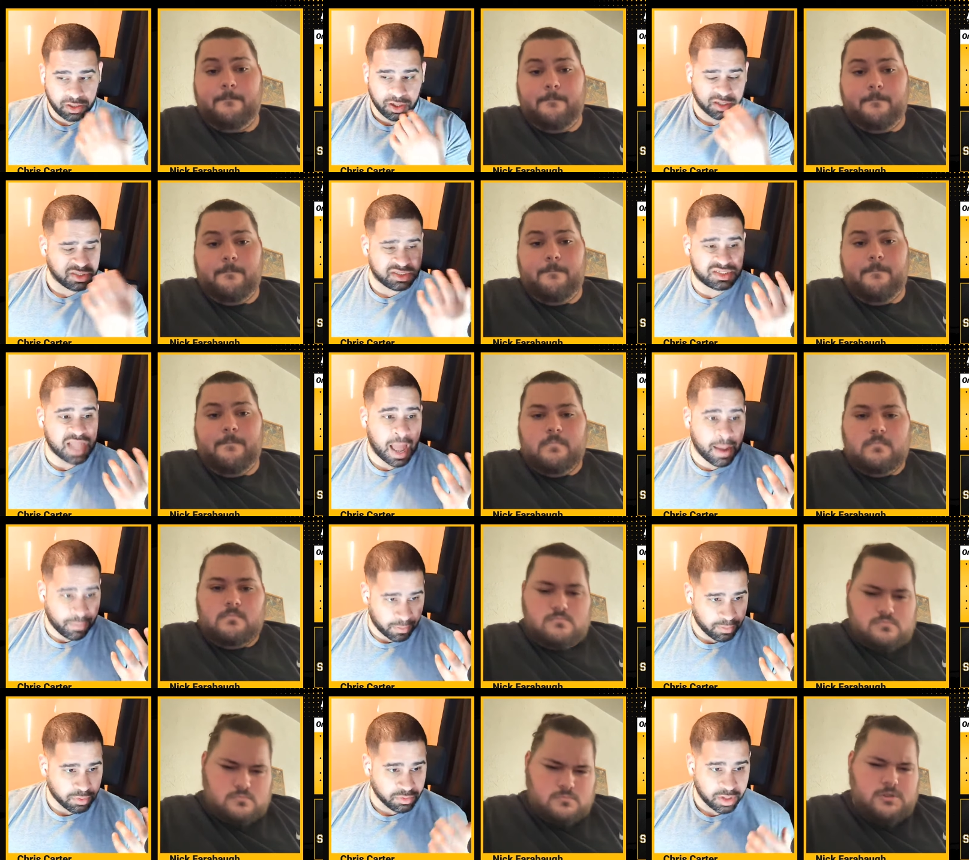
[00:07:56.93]

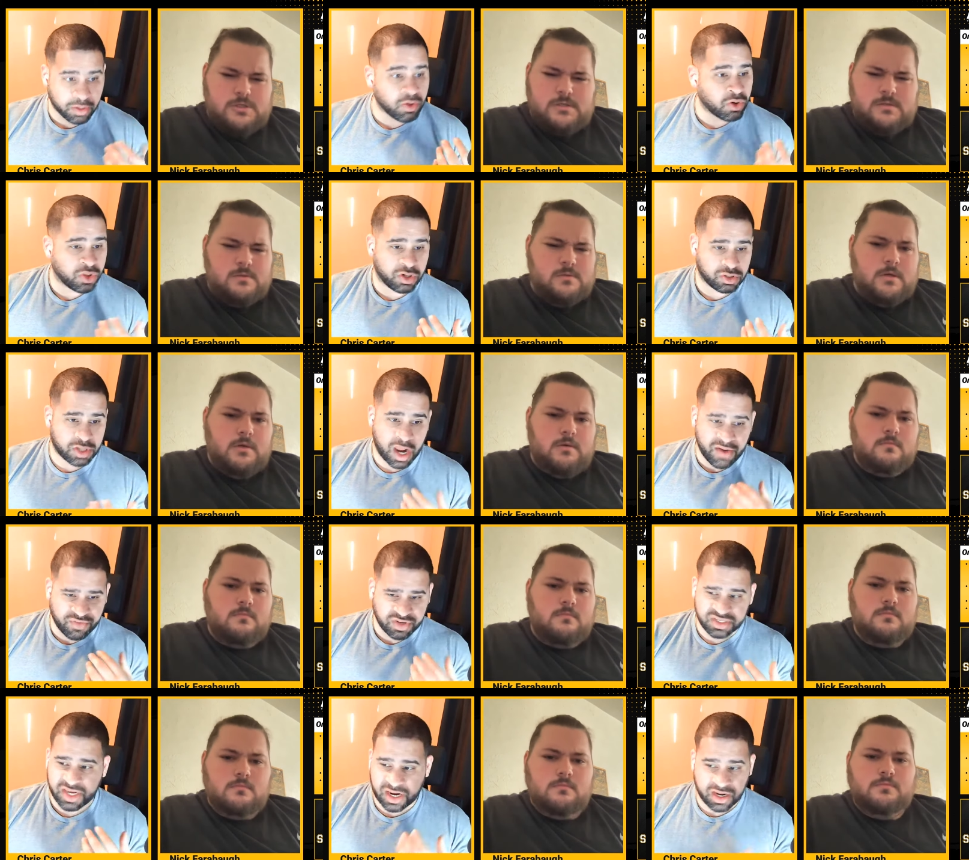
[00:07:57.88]
Speaker 1: unstoppable. There, there
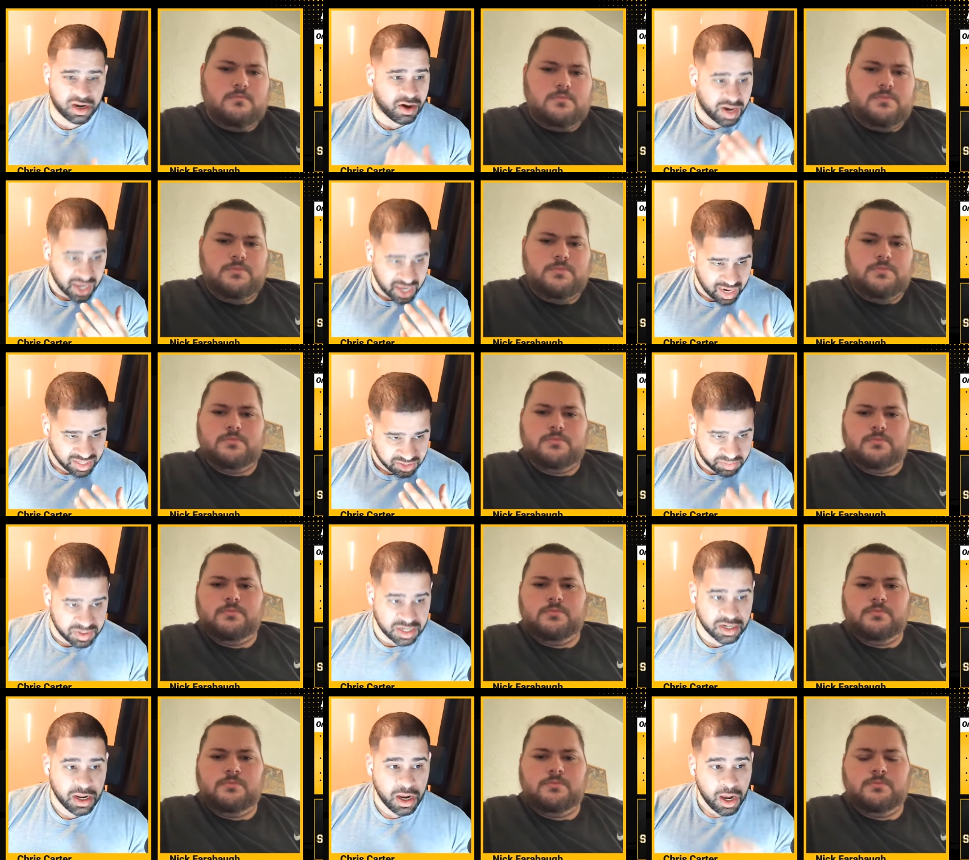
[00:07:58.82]
every secondary gets
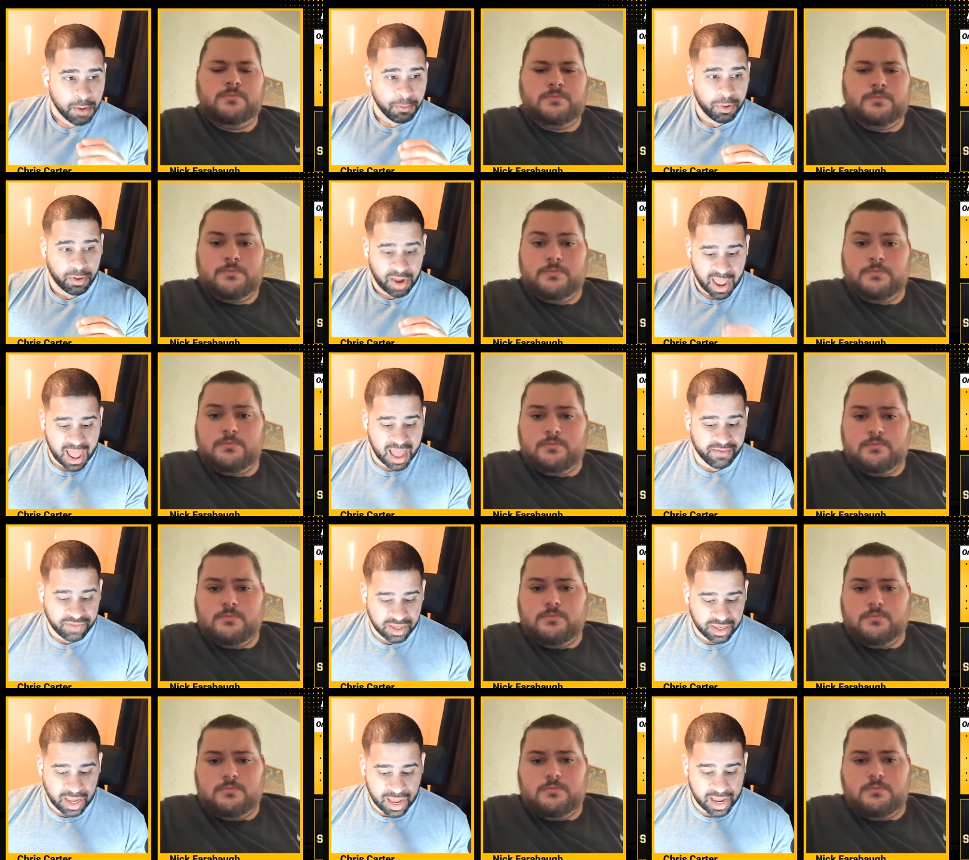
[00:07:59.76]
beat, but
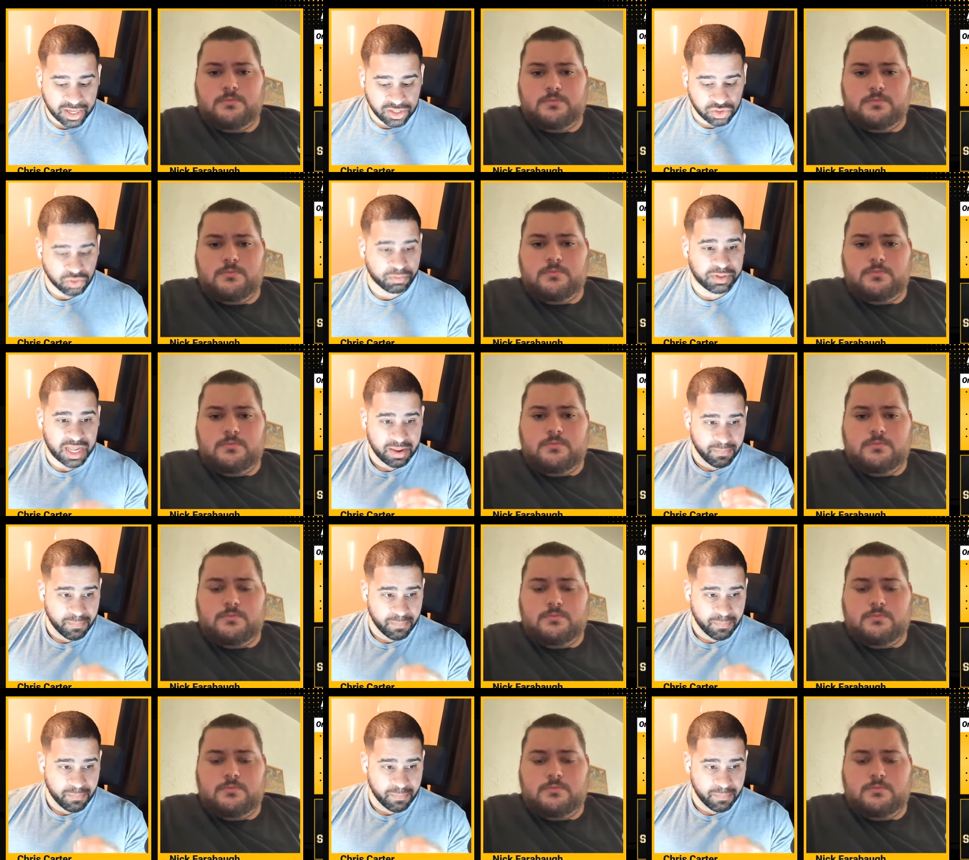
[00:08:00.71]
having guys who play